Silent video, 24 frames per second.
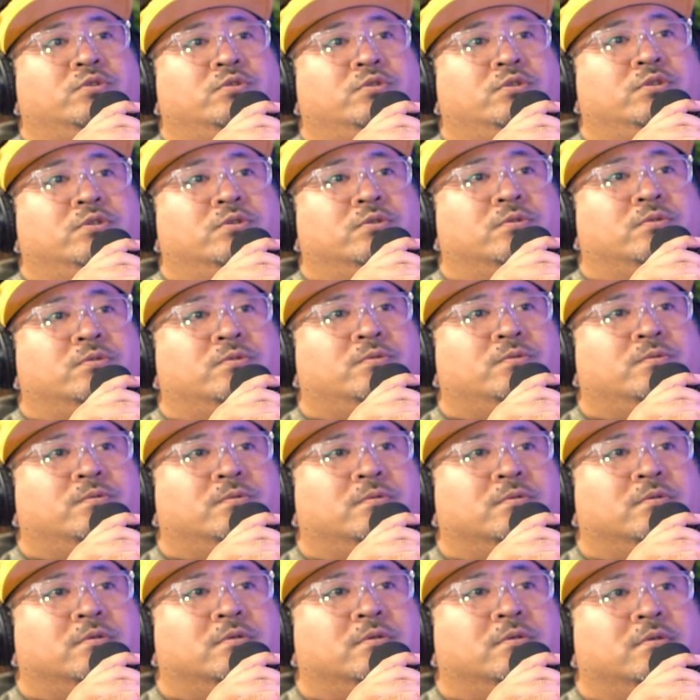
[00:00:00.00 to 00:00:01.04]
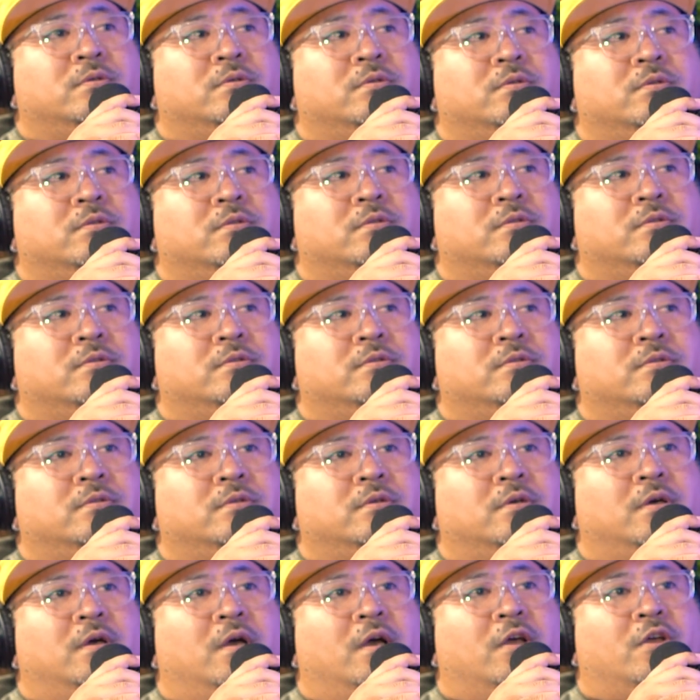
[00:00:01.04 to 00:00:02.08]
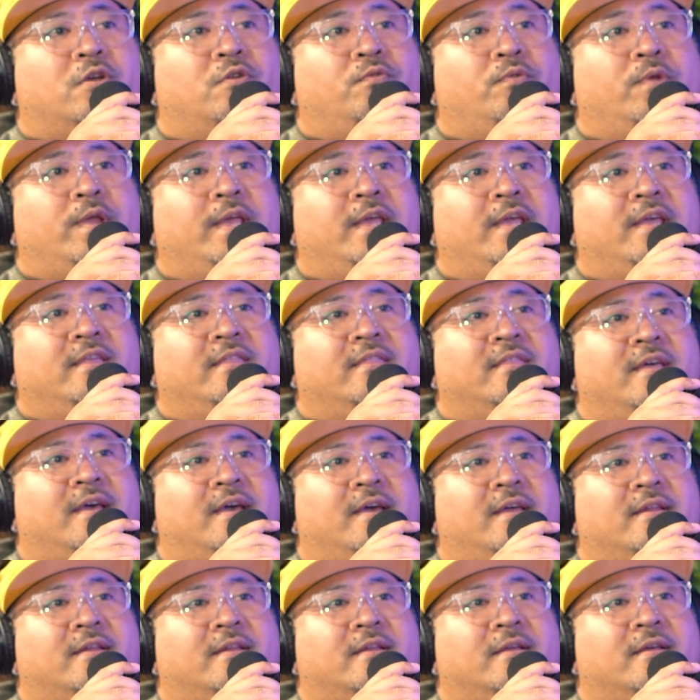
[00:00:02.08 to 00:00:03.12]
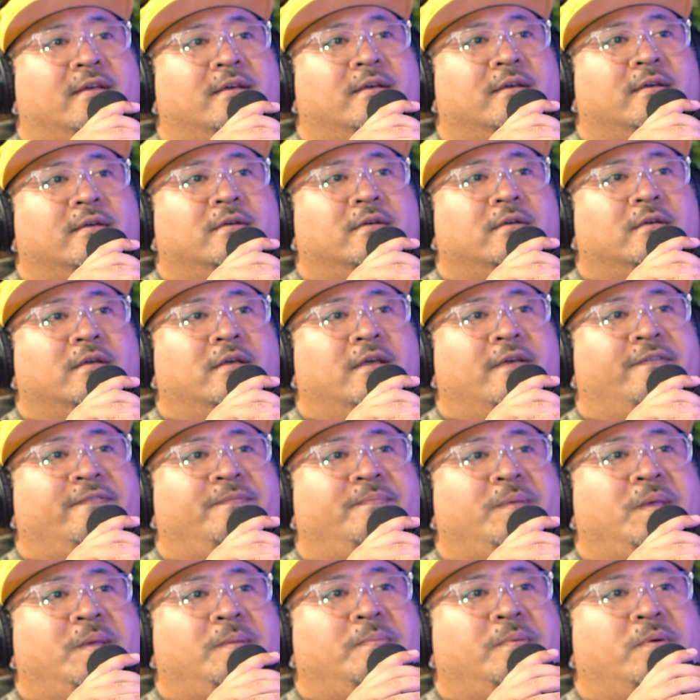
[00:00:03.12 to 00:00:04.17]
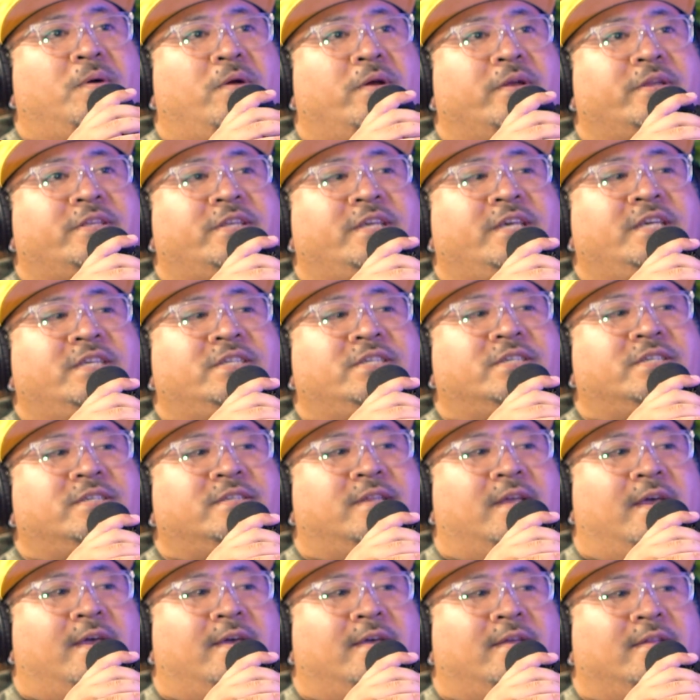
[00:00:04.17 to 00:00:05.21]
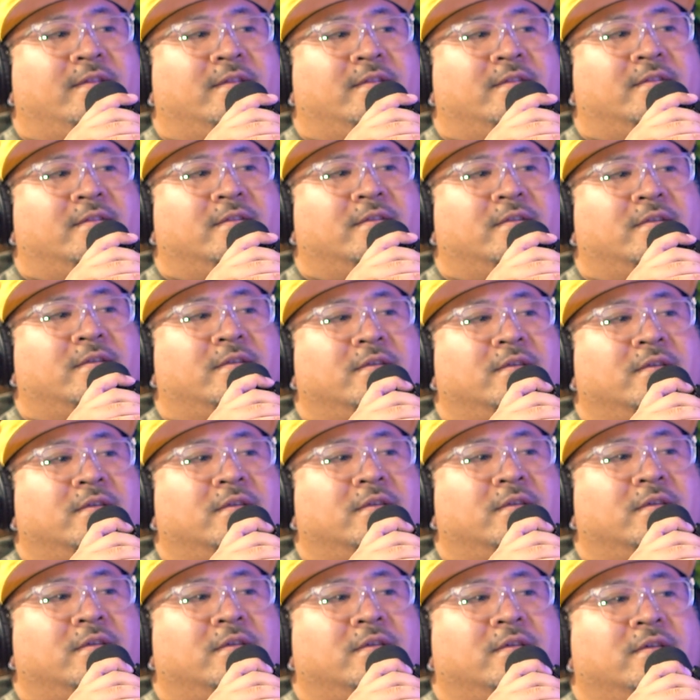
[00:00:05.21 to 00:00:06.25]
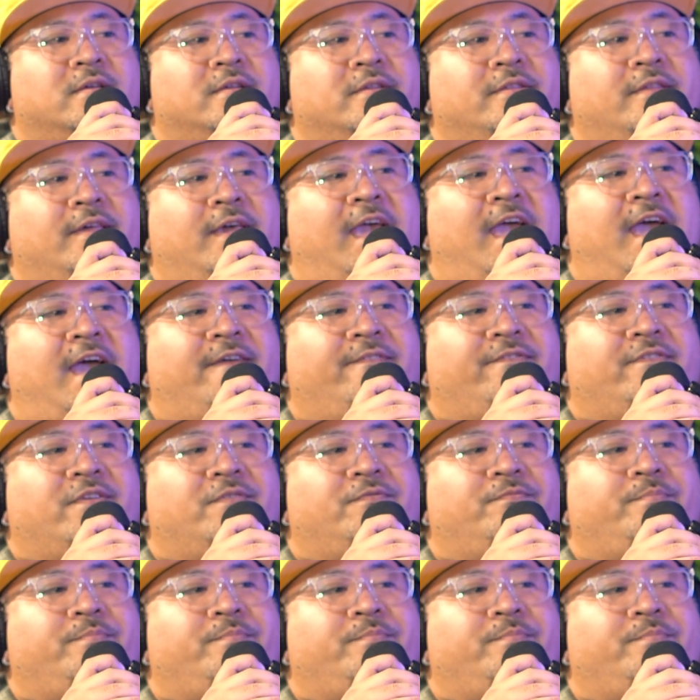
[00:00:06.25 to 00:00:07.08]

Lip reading: you agree that if people are teaching that, they have to